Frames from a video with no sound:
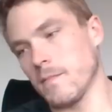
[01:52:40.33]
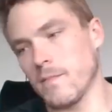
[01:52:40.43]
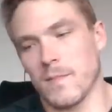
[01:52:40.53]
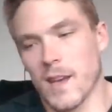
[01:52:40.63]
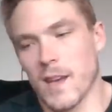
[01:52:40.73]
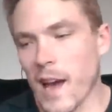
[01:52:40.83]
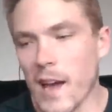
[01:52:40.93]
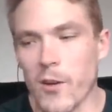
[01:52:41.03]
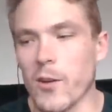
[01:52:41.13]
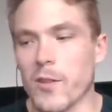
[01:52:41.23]
I don't
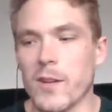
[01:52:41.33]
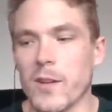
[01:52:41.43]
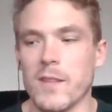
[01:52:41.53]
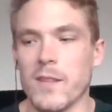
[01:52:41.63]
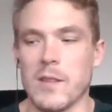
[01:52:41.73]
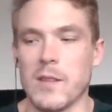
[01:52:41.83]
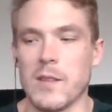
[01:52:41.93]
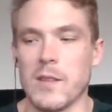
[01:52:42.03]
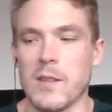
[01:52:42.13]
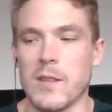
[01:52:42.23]
know, they're they're
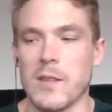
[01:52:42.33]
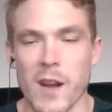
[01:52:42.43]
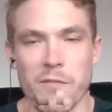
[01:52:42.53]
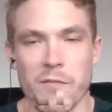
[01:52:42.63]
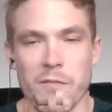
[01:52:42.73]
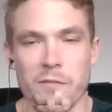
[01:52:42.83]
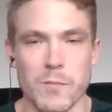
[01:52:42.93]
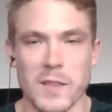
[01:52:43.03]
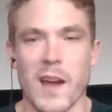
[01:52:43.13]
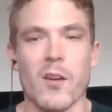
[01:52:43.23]
always trying to find something
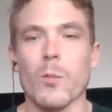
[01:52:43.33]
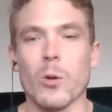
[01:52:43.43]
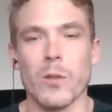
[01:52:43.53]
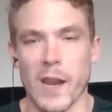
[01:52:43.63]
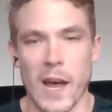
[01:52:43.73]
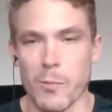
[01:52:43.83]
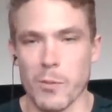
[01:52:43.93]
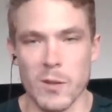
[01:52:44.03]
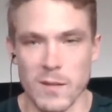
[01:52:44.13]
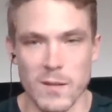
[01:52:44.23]
terrible that happened
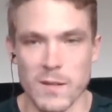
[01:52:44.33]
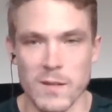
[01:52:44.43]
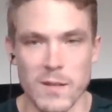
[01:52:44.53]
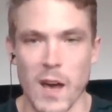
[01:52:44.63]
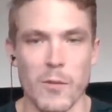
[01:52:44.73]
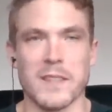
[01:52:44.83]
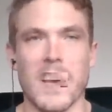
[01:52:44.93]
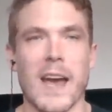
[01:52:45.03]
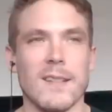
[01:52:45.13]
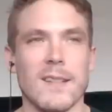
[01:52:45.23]
to to con like the
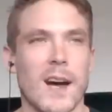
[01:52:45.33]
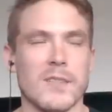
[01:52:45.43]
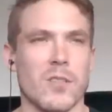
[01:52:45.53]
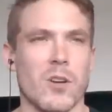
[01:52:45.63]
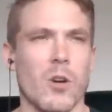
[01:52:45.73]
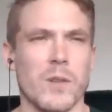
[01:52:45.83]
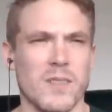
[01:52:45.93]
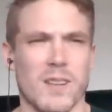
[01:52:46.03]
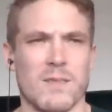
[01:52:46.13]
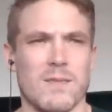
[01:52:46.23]
headlines are always
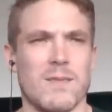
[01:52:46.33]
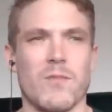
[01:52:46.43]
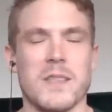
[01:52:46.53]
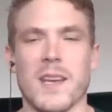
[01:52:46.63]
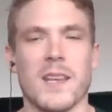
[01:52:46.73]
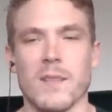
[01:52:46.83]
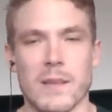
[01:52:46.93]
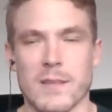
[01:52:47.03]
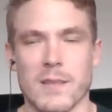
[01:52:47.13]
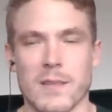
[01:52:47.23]
like ridiculous,
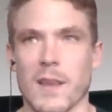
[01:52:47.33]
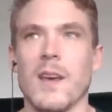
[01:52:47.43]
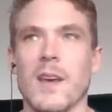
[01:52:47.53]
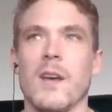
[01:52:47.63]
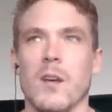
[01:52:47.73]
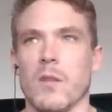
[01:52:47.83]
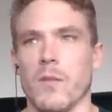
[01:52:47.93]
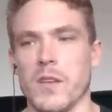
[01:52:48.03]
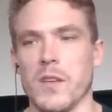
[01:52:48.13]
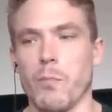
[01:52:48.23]
and like,
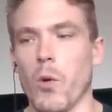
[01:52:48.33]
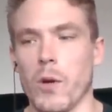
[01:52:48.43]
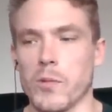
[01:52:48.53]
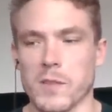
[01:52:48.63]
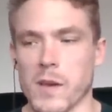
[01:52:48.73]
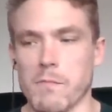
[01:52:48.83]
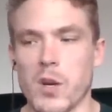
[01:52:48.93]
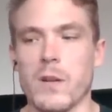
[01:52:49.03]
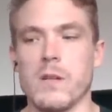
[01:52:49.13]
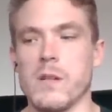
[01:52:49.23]
this boy was like
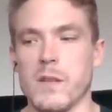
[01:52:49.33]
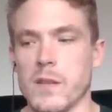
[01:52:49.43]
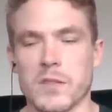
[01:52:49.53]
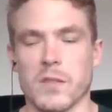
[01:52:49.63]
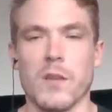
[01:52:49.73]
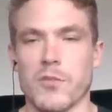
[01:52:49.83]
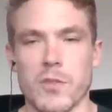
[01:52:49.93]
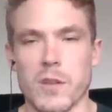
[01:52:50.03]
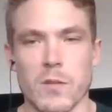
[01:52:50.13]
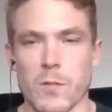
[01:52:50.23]
murdered in this
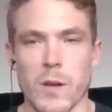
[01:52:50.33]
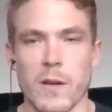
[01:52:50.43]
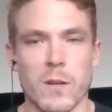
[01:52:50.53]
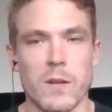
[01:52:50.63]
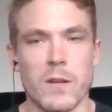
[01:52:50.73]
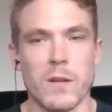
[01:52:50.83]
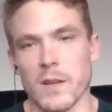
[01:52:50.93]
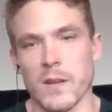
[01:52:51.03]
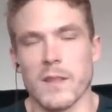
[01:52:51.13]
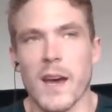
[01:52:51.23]
country or whatever. It's like that.